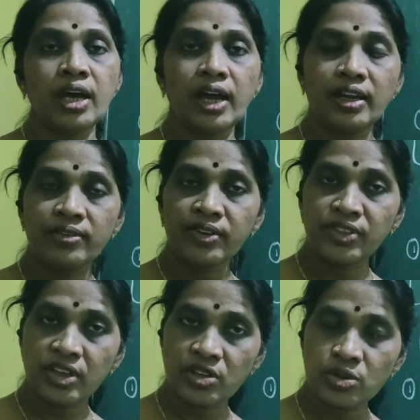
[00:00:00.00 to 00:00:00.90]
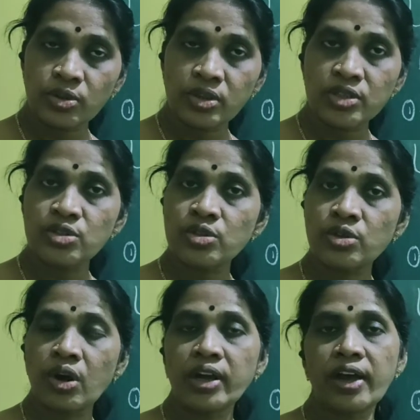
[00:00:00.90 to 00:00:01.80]
And even these rulers should
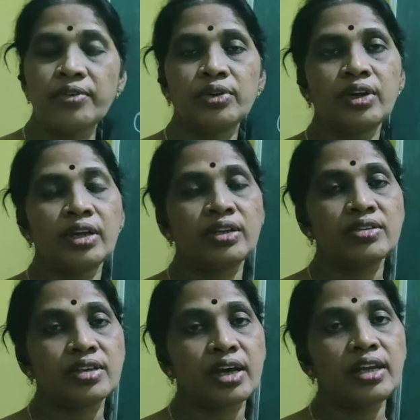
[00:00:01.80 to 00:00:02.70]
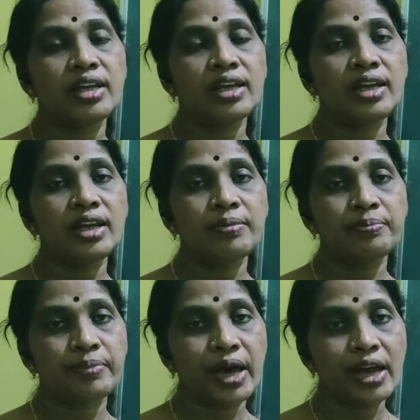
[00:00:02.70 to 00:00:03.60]
not have to sign any
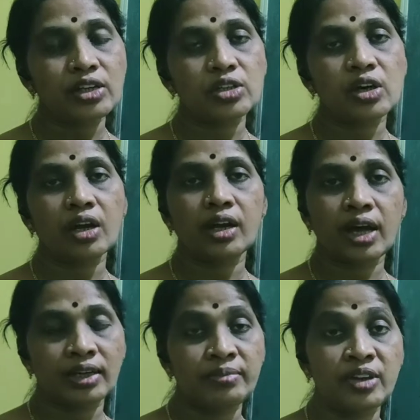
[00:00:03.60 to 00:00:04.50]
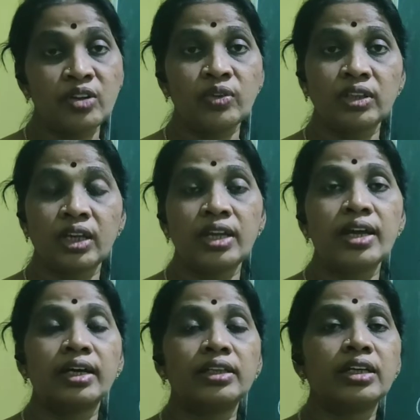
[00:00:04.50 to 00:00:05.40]
pact or an agreement with any
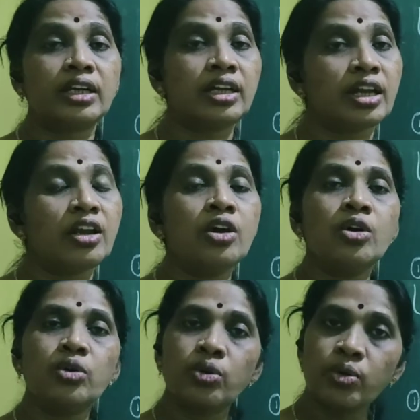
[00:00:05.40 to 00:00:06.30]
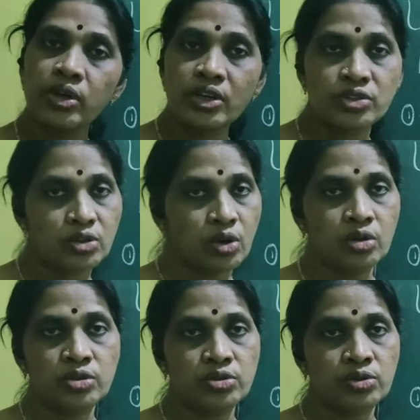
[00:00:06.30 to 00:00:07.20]
other Indian rulers
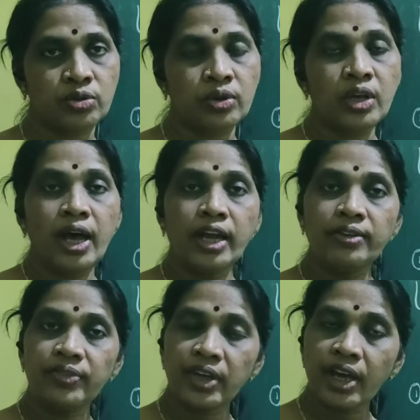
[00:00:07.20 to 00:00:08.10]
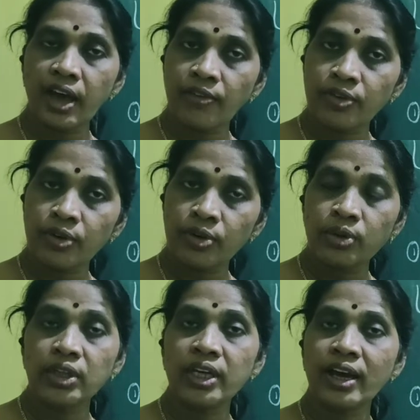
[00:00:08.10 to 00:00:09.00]
also. And if they have to do,
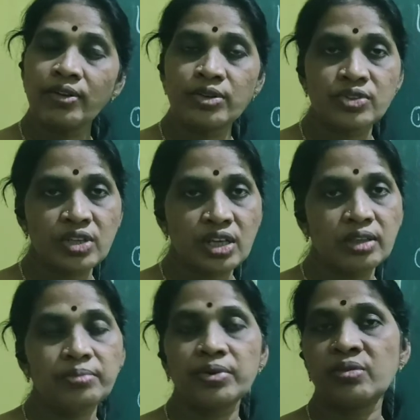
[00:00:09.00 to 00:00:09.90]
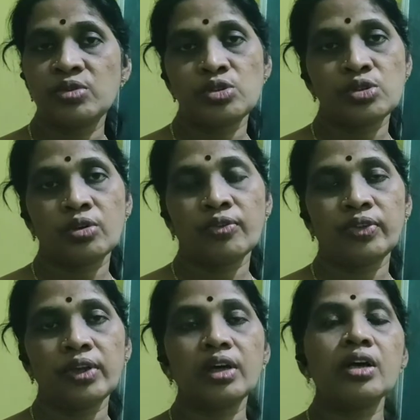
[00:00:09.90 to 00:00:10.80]
they have to seek the permission of
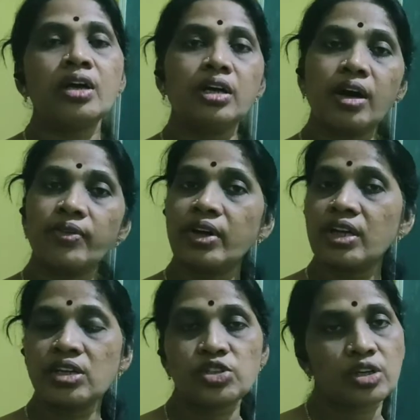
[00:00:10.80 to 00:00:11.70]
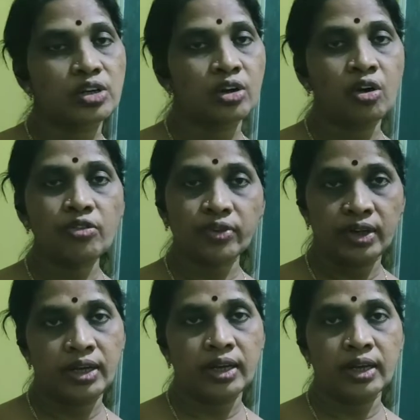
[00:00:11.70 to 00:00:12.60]
the Governor General of
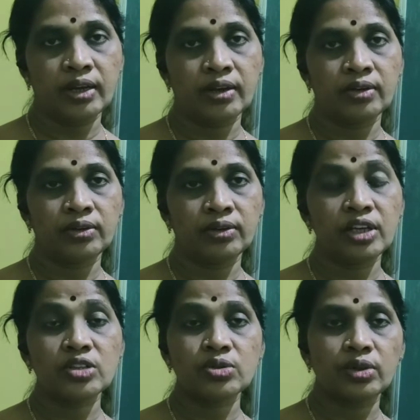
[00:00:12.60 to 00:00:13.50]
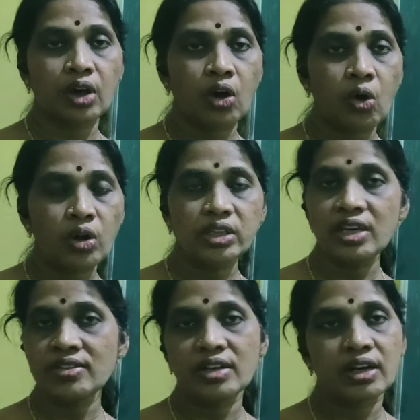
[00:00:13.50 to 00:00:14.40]
India. Okay, so all
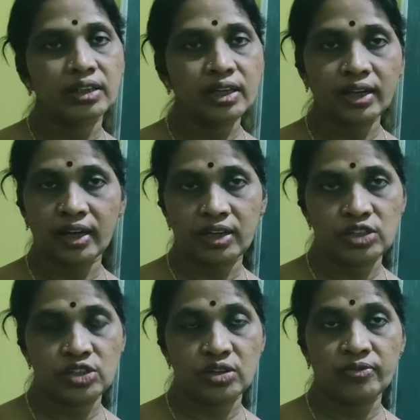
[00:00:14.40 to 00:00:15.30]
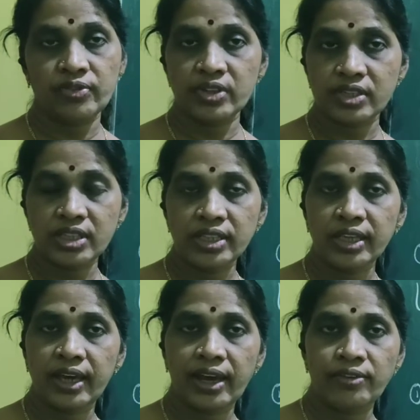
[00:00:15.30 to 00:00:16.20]
these are the condition. Firstly,
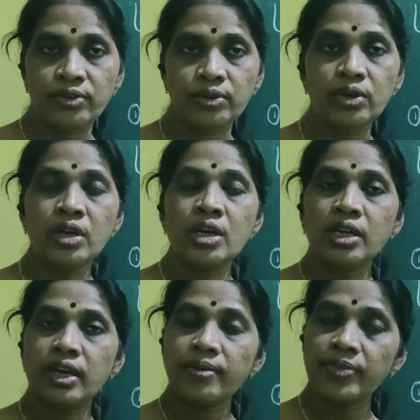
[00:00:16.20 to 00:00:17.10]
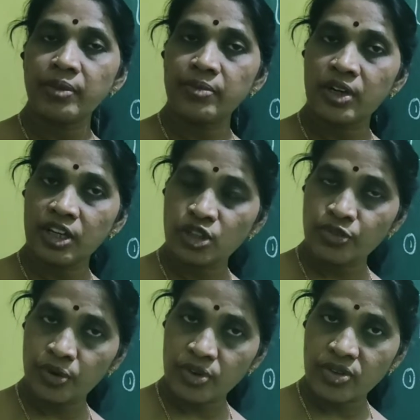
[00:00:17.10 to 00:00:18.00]
they have to keep the British
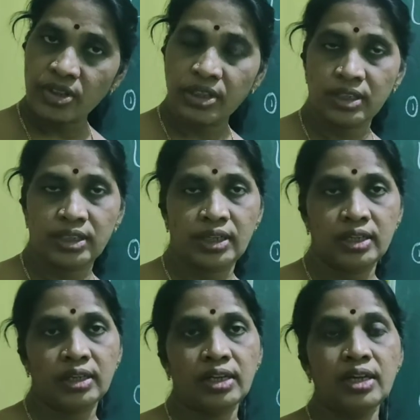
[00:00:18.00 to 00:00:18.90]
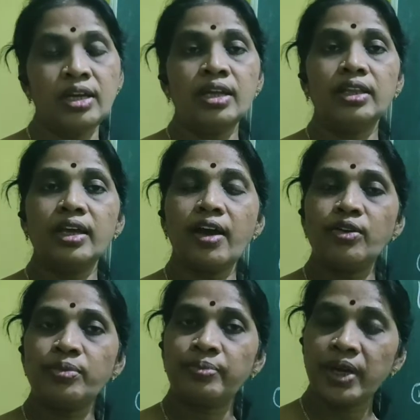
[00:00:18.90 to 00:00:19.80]
force in the territory, they have
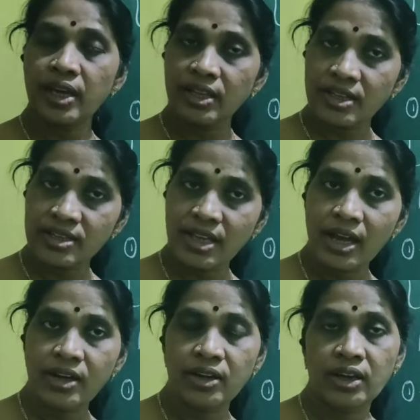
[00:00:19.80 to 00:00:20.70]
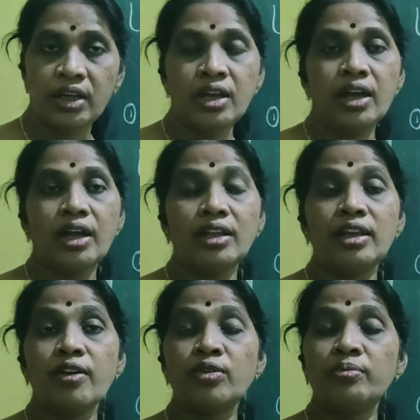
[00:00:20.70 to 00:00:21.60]
to pay their salary, and they
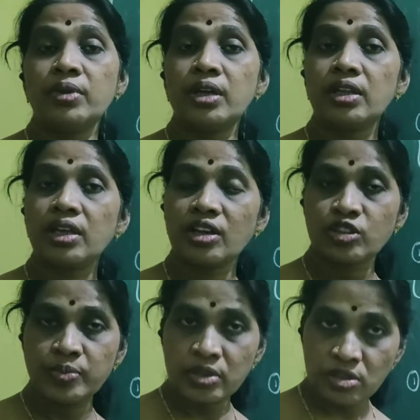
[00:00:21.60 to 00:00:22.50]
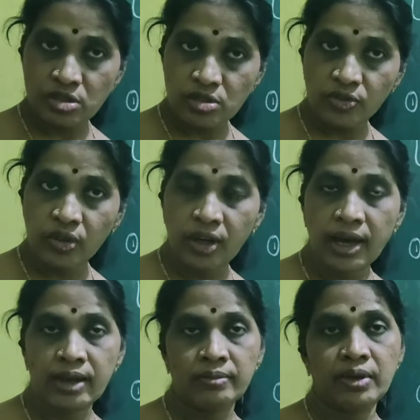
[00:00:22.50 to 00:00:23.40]
have to meet the expenses of the
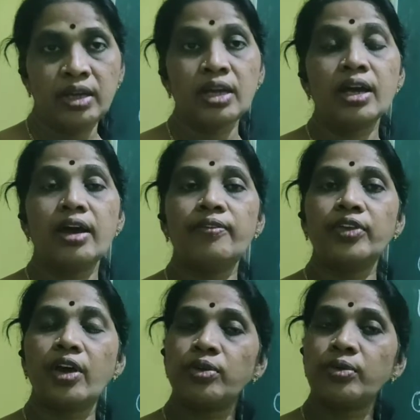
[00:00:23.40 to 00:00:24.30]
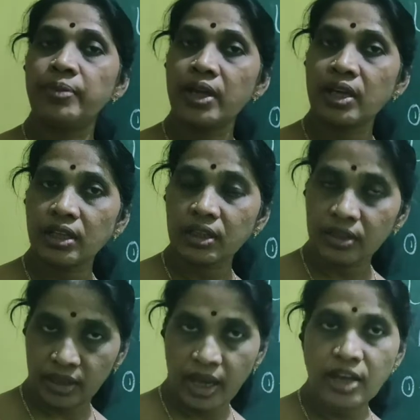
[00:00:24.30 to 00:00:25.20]
army, and they have to pay the
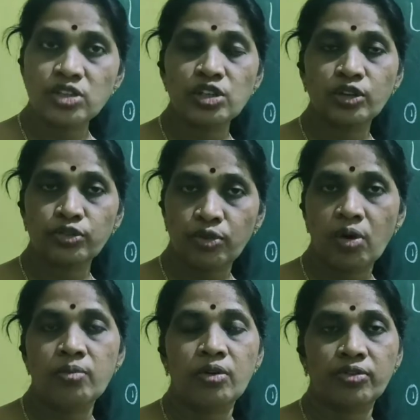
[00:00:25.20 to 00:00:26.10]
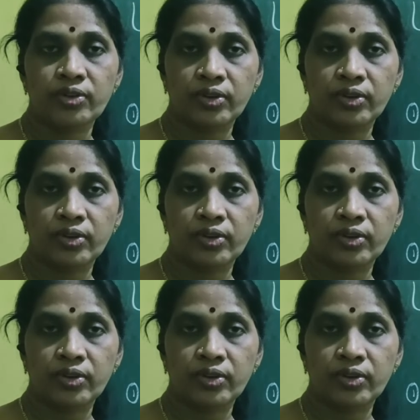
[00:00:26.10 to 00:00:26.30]
cash in the form of,